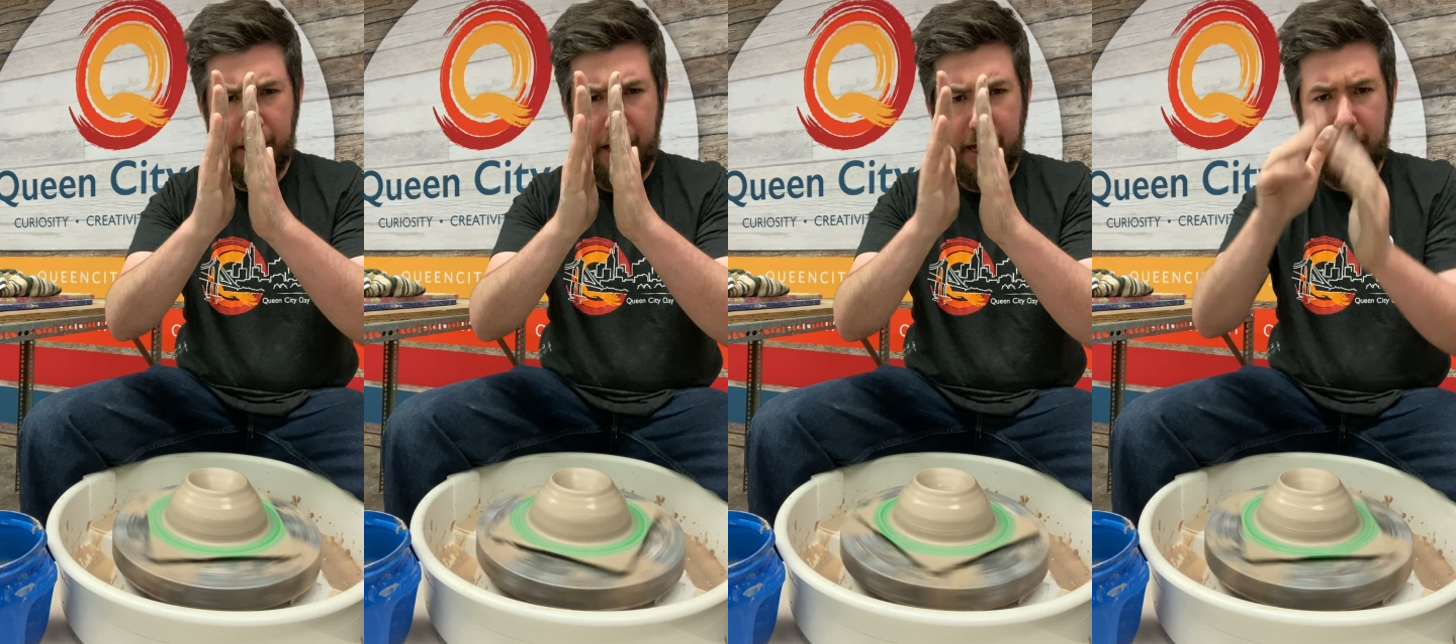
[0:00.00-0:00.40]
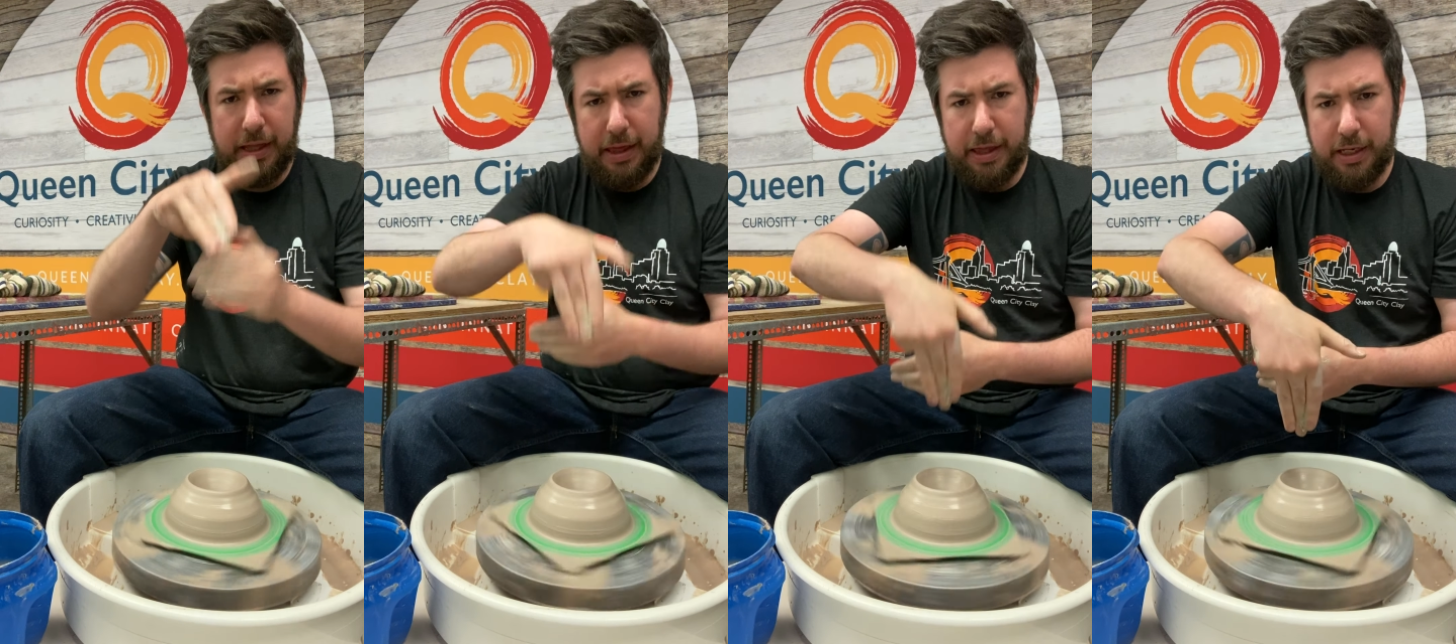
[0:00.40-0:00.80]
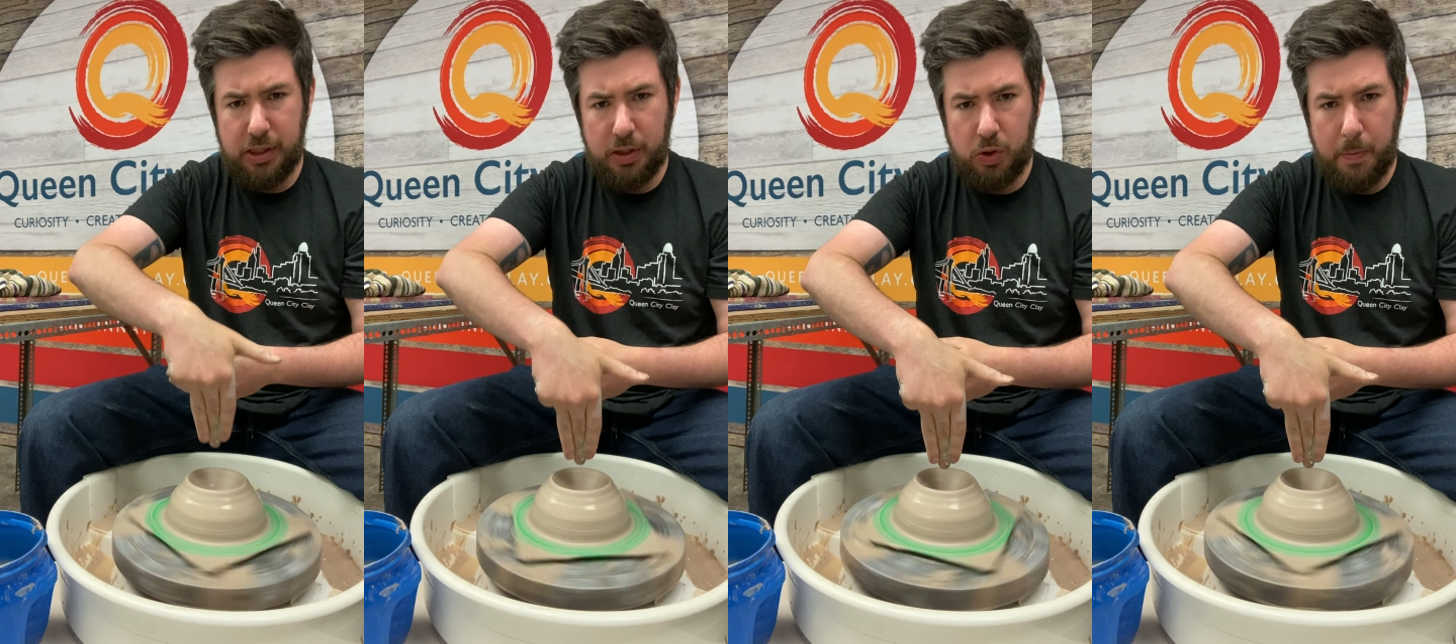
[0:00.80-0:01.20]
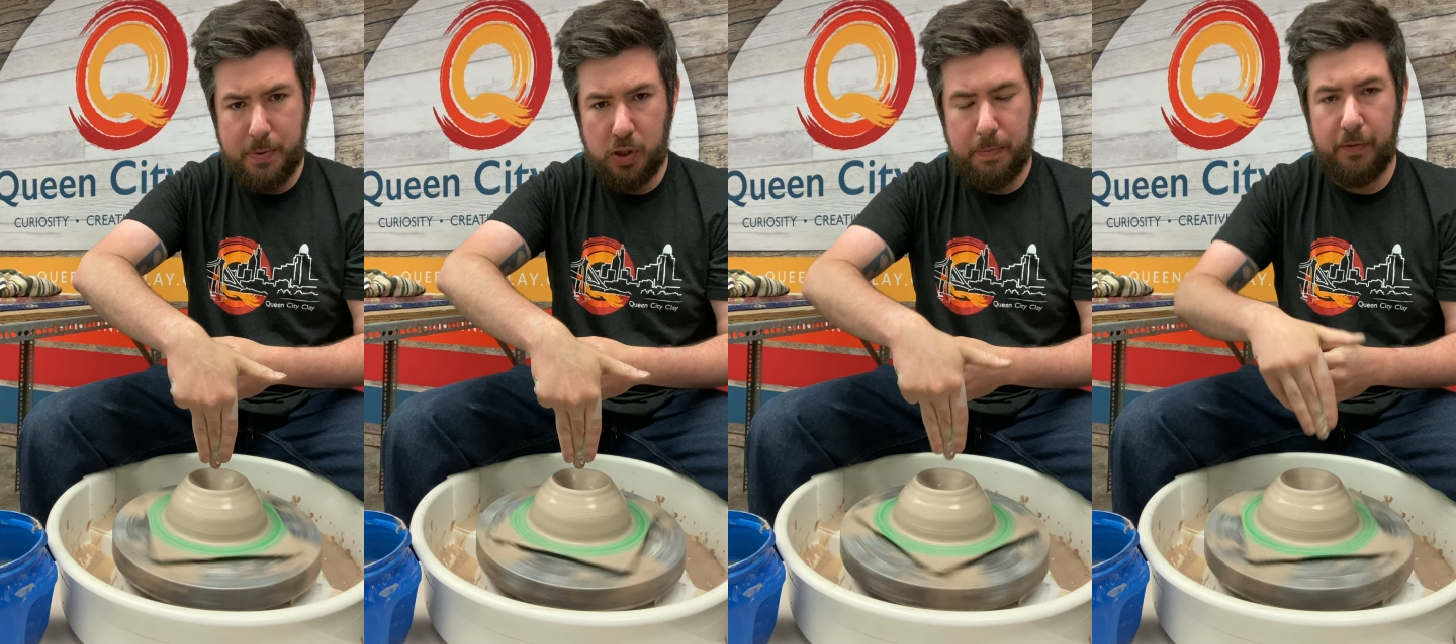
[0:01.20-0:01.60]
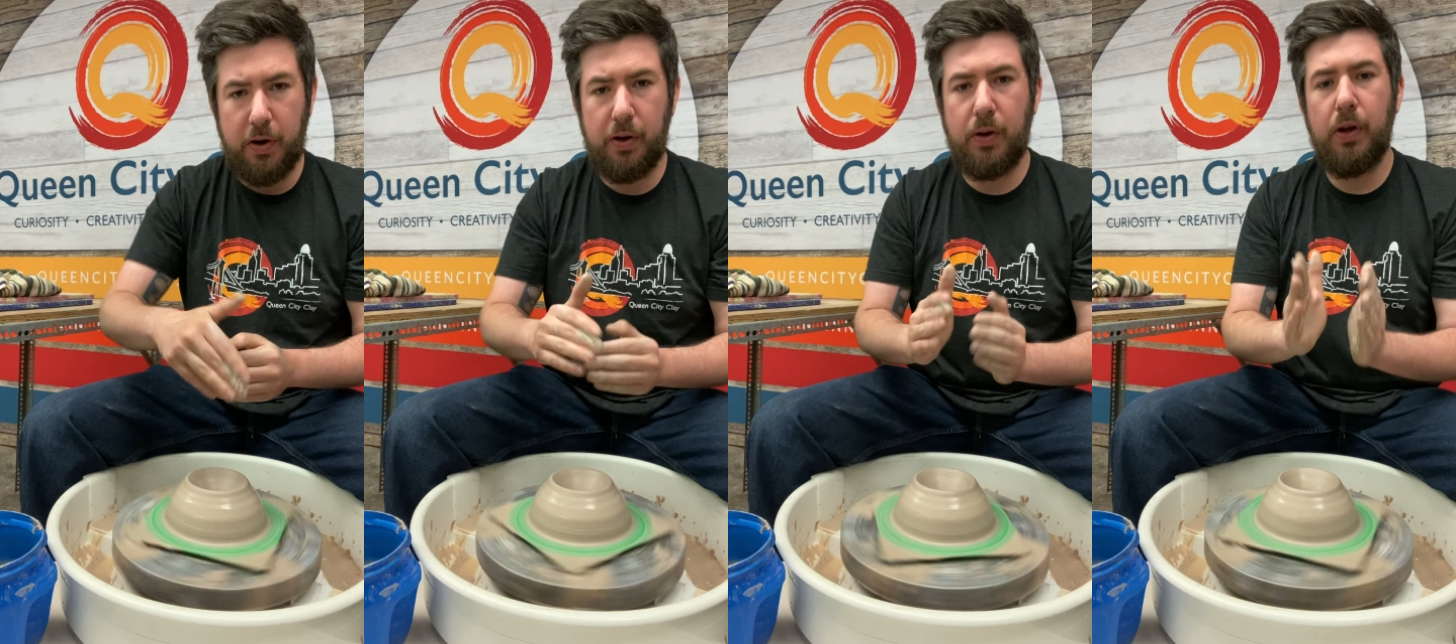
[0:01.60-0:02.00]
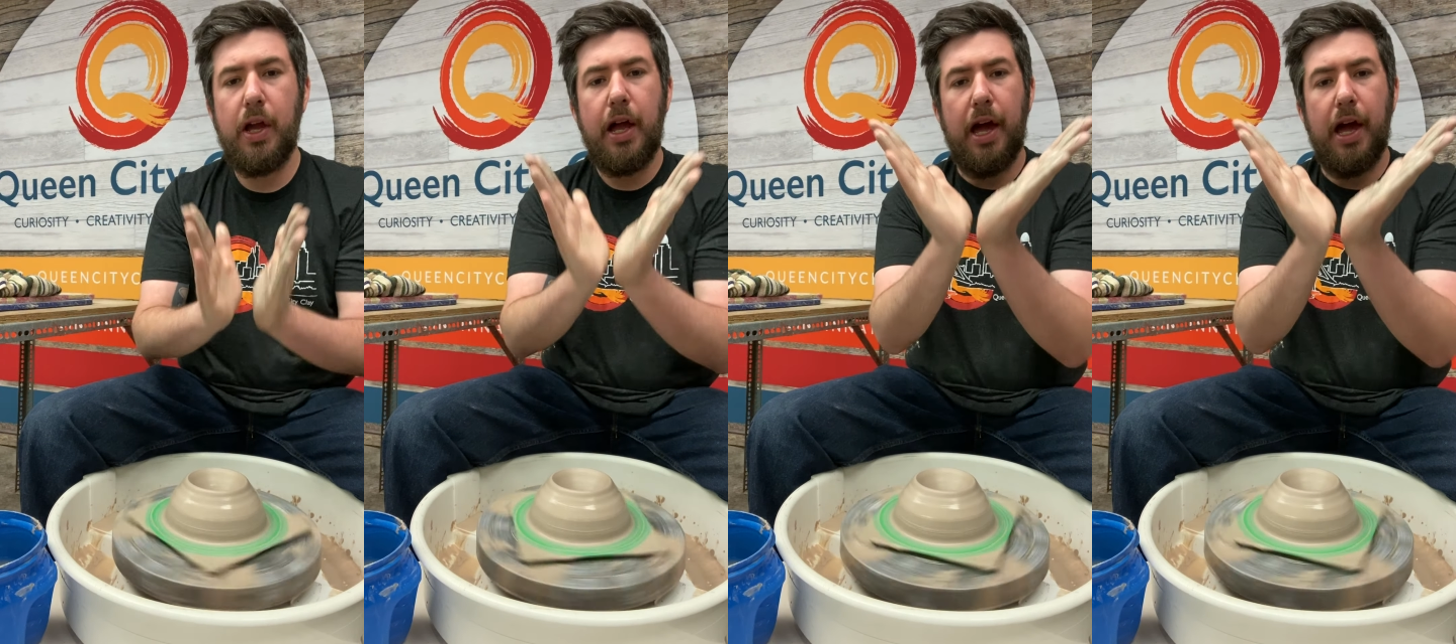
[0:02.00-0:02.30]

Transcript: like this, super, super vertical,